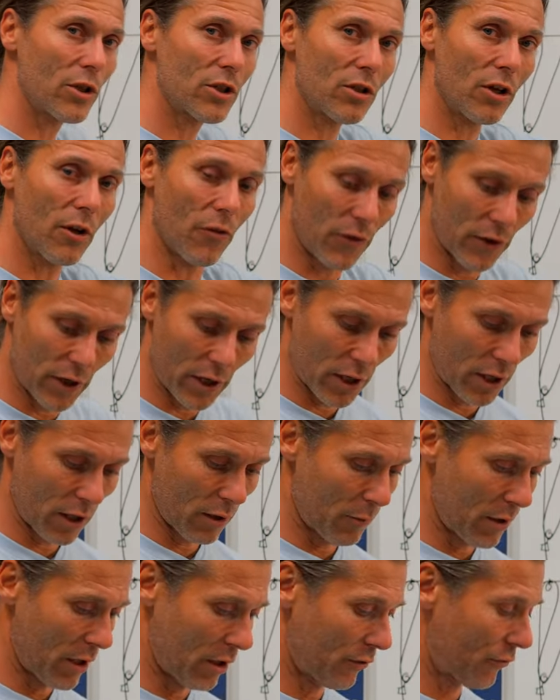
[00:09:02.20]
start thinking
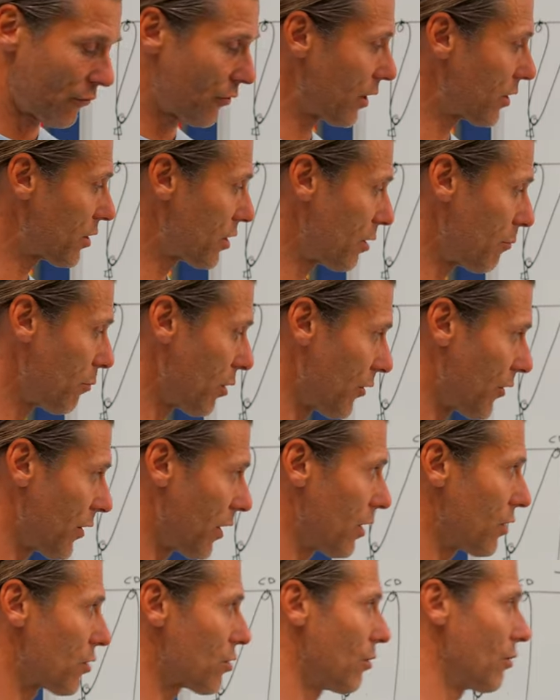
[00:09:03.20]
about friction, but
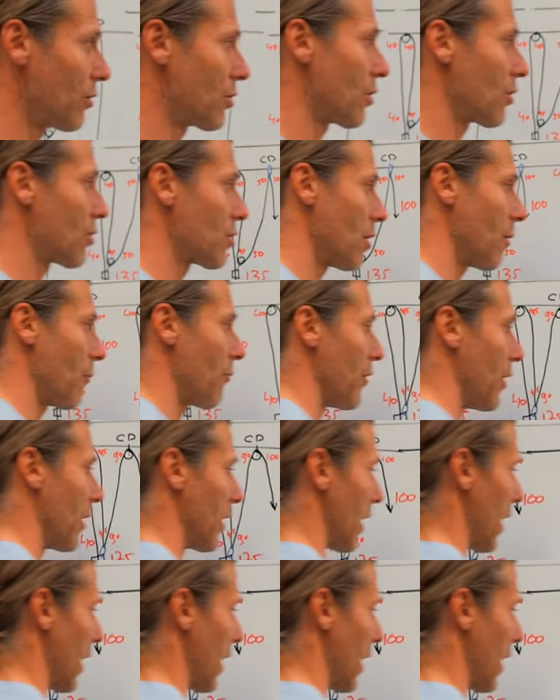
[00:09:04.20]
there's also something